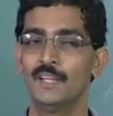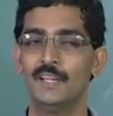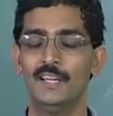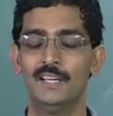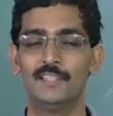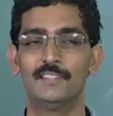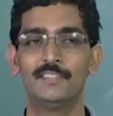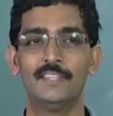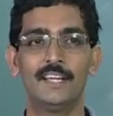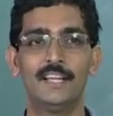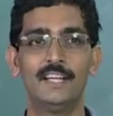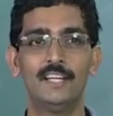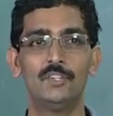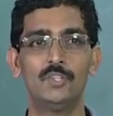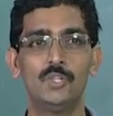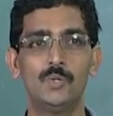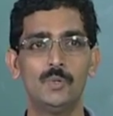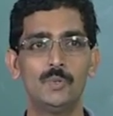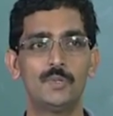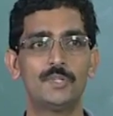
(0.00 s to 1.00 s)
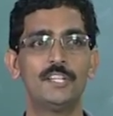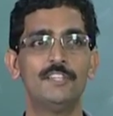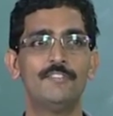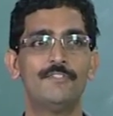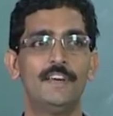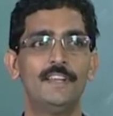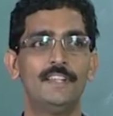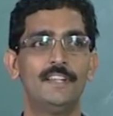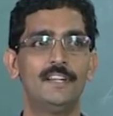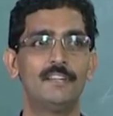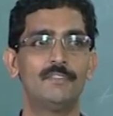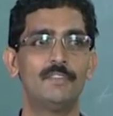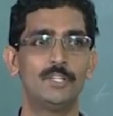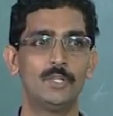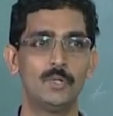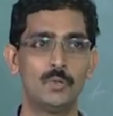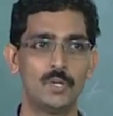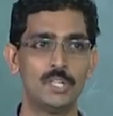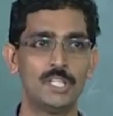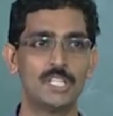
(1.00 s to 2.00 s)
And the second is you would usually find that when you
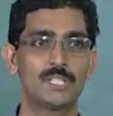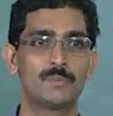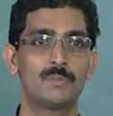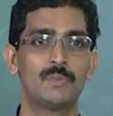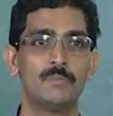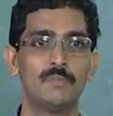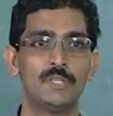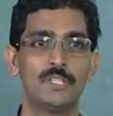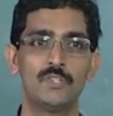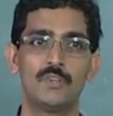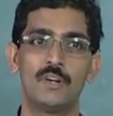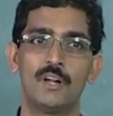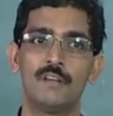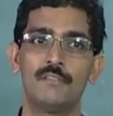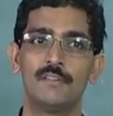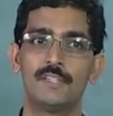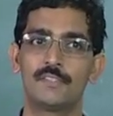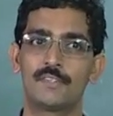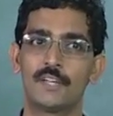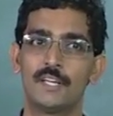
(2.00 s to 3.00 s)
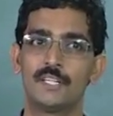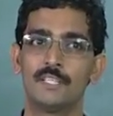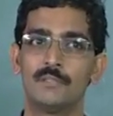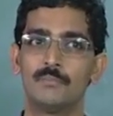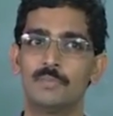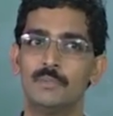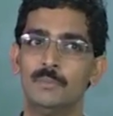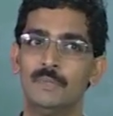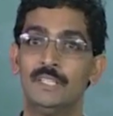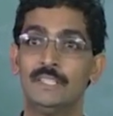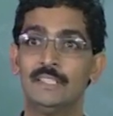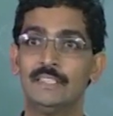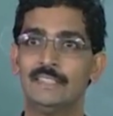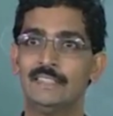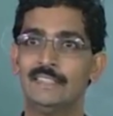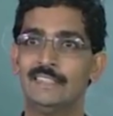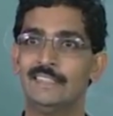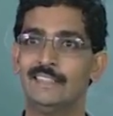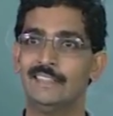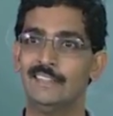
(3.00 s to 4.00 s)
go to experiments, you always try to implement
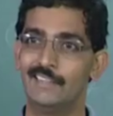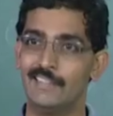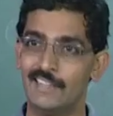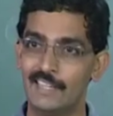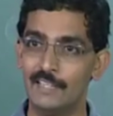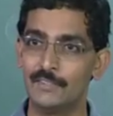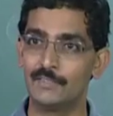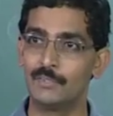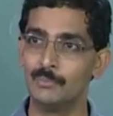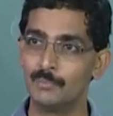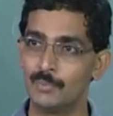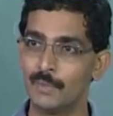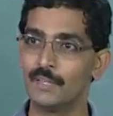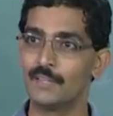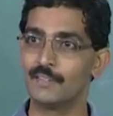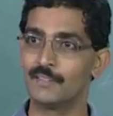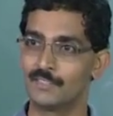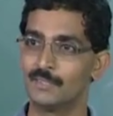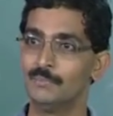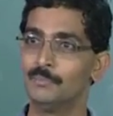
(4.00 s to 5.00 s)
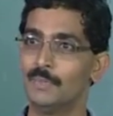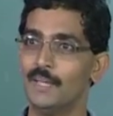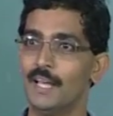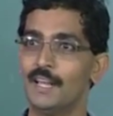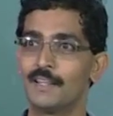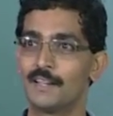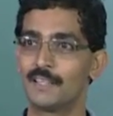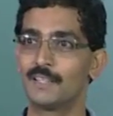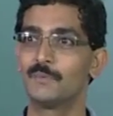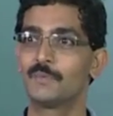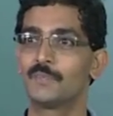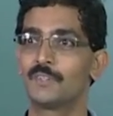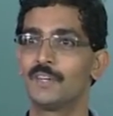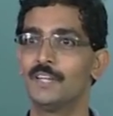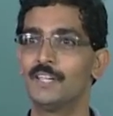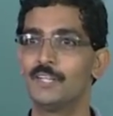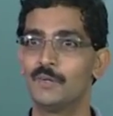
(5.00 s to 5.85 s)
really simple algorithms, right.